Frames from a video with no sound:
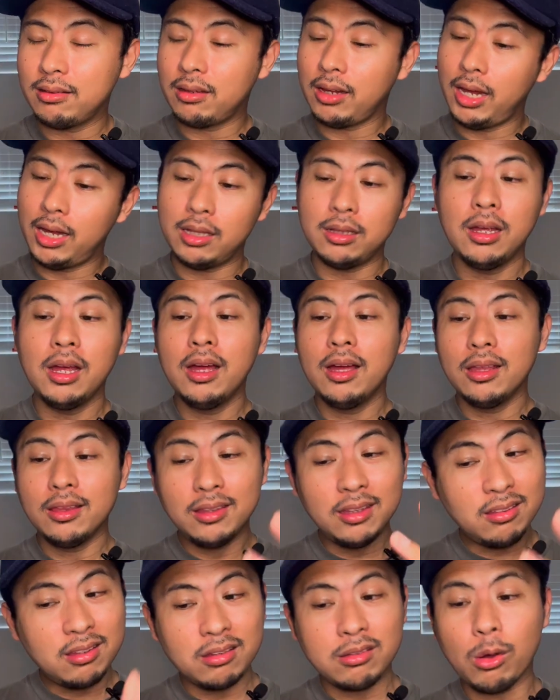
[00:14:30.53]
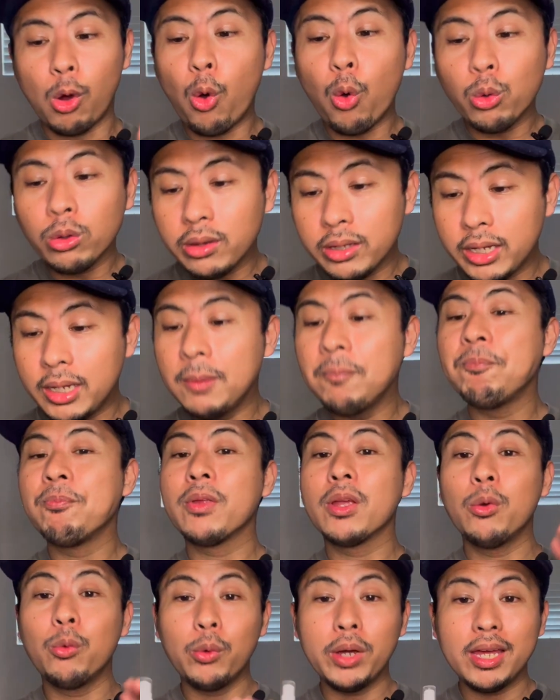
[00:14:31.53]
And this is only
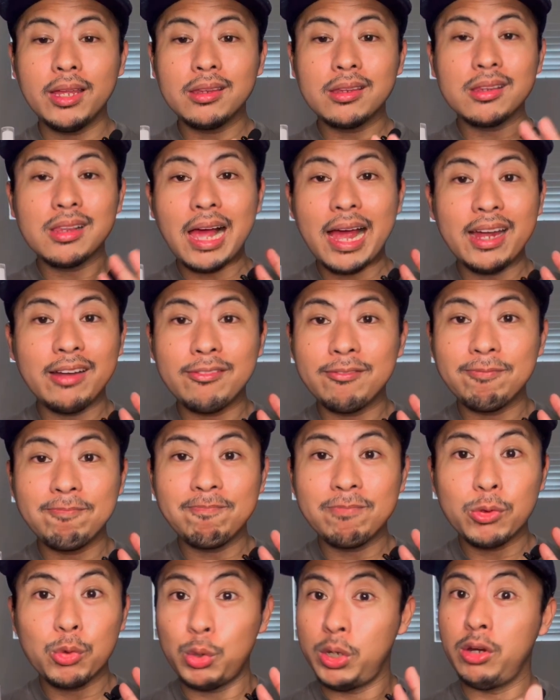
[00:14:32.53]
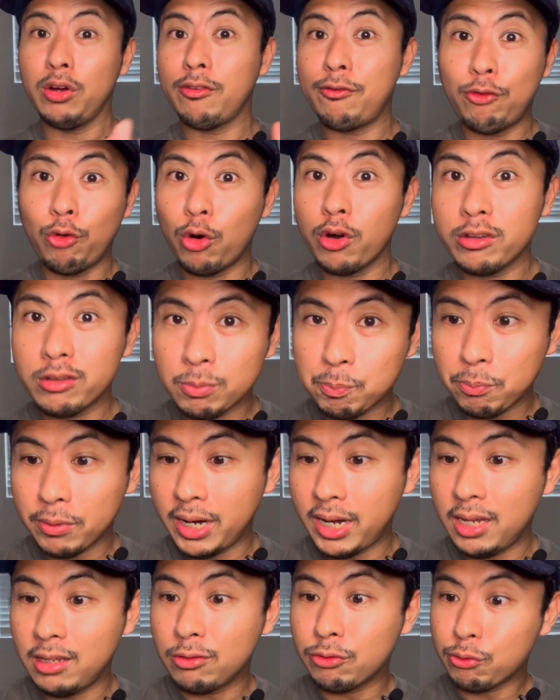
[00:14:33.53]
with like 3 or 4
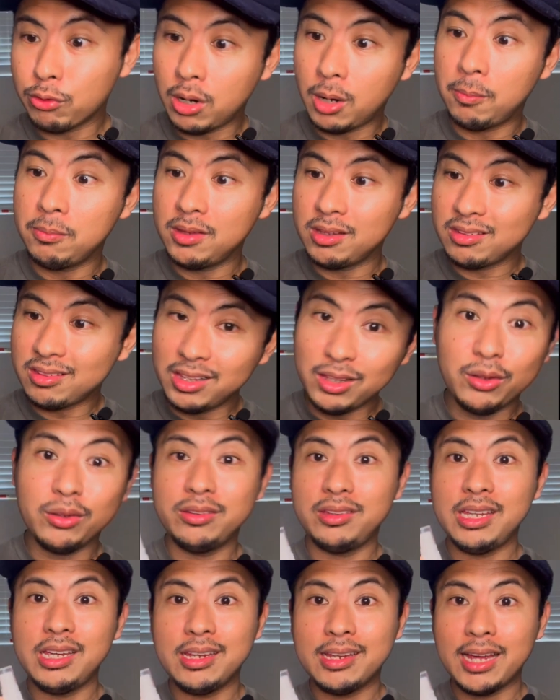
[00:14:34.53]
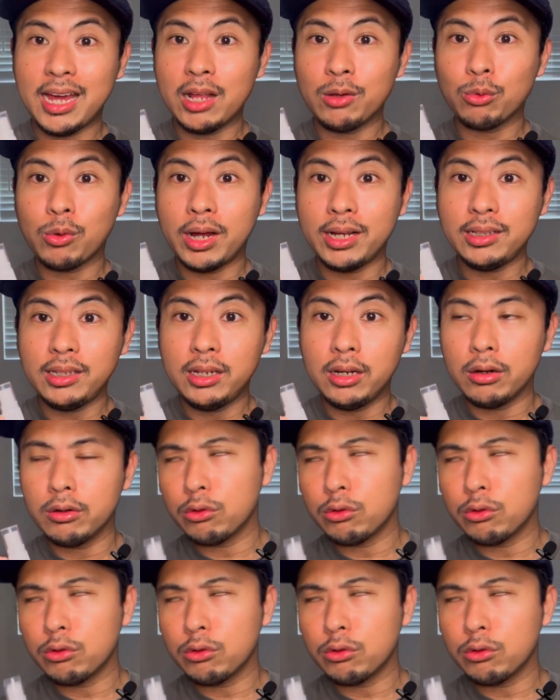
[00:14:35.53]
sprays from this little decant right here.